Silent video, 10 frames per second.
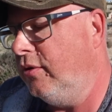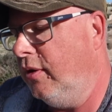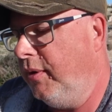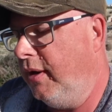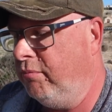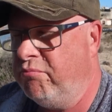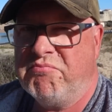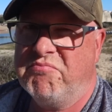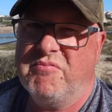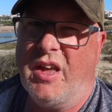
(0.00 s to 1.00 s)
So yeah,
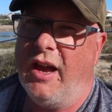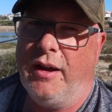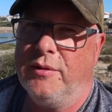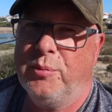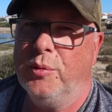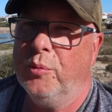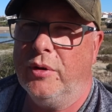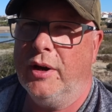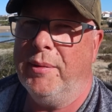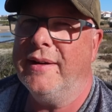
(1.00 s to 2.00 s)
I wouldn't
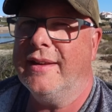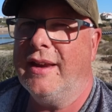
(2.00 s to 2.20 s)
worry about